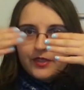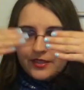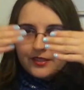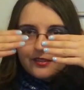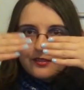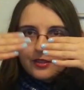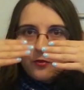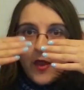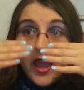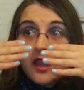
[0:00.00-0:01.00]
distance
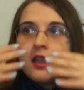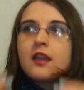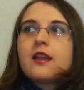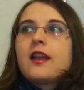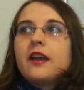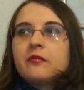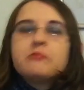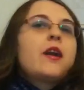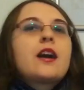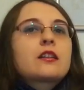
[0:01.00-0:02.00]
away, and
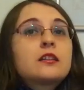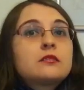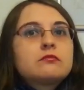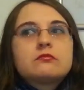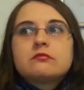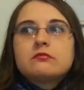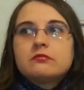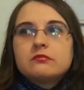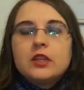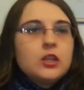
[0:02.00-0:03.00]
bark
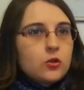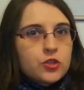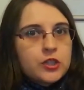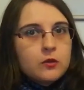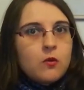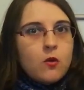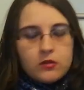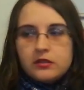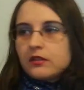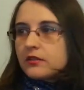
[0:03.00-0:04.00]
illogical
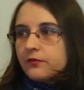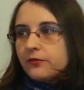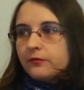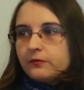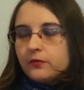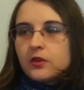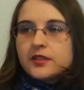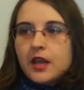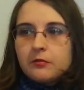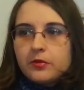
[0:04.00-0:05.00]
orders. For
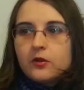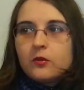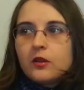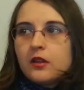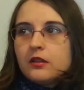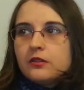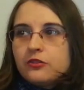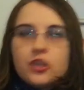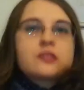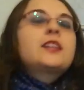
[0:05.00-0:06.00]
example,
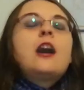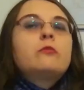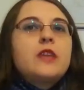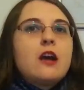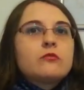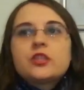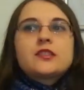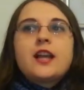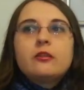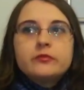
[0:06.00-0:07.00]
just calm down,
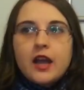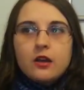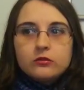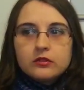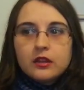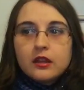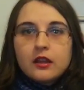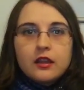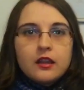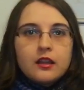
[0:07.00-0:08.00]
just calm down.
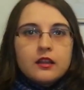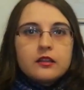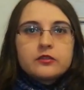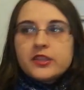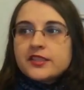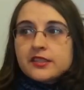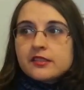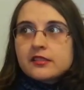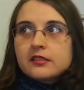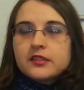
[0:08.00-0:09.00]

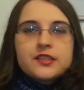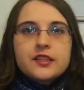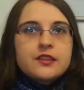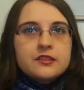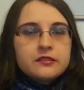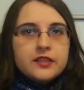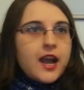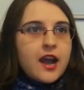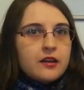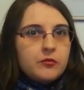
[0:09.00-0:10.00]
This isn't
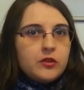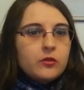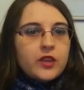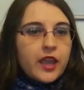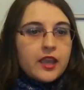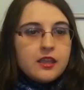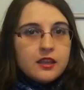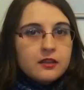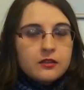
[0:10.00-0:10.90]
the army, okay?